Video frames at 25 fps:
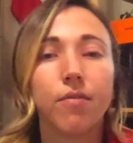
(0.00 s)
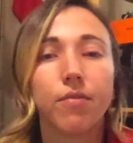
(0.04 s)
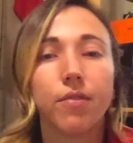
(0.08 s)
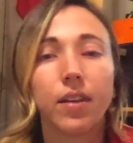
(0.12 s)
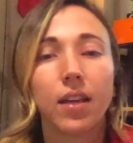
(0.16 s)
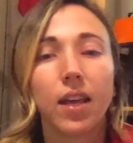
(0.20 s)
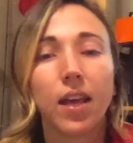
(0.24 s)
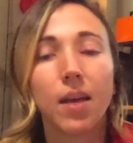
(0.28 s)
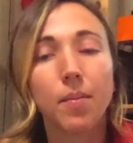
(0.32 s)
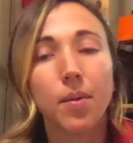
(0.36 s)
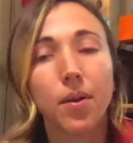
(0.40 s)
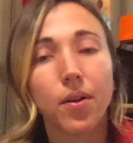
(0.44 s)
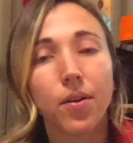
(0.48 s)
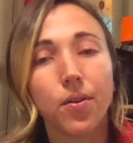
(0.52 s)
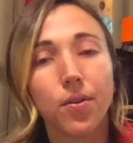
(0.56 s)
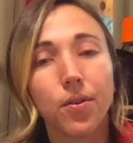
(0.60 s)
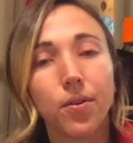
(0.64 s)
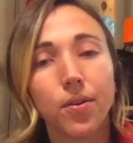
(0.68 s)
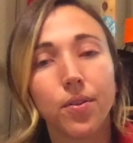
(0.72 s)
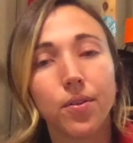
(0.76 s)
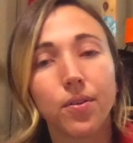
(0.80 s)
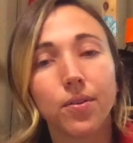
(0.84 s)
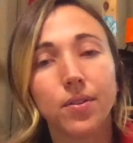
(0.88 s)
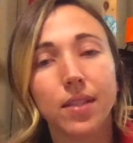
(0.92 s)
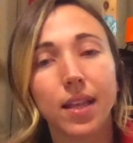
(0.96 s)

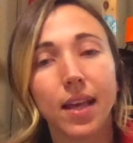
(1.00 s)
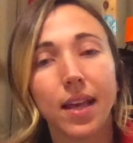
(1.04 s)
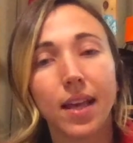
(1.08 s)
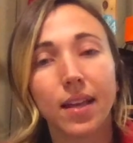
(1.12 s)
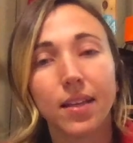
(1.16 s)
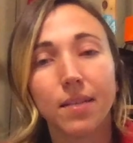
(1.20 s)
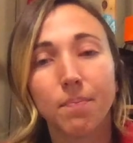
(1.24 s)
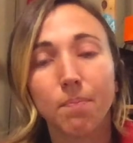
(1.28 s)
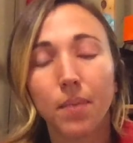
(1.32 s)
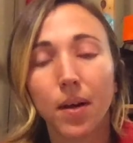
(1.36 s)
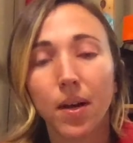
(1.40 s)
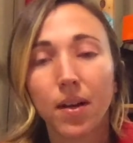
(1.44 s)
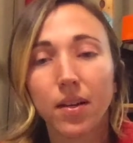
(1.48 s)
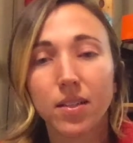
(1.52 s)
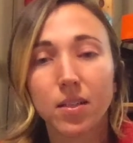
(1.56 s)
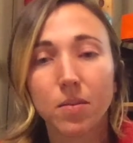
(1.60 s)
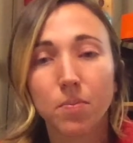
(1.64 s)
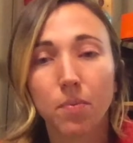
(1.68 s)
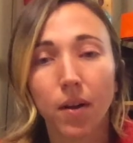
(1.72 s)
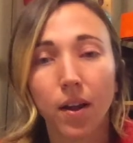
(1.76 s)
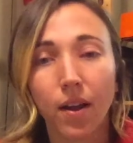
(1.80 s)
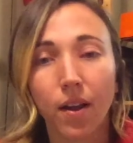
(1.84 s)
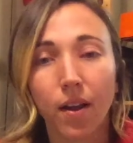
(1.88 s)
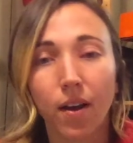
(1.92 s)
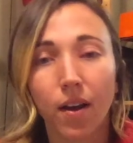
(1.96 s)
chemicals like bug
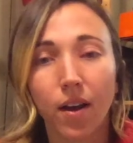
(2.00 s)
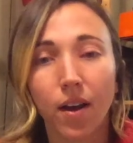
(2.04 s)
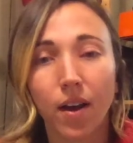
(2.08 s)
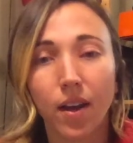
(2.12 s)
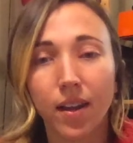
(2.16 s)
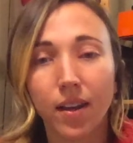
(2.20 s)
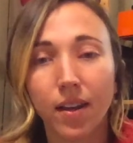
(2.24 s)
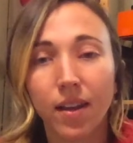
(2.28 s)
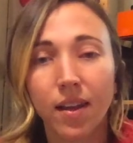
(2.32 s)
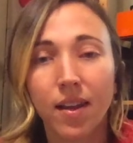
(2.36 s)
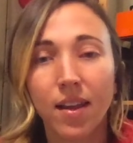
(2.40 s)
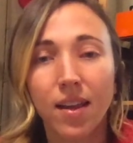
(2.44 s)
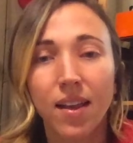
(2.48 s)
spray on.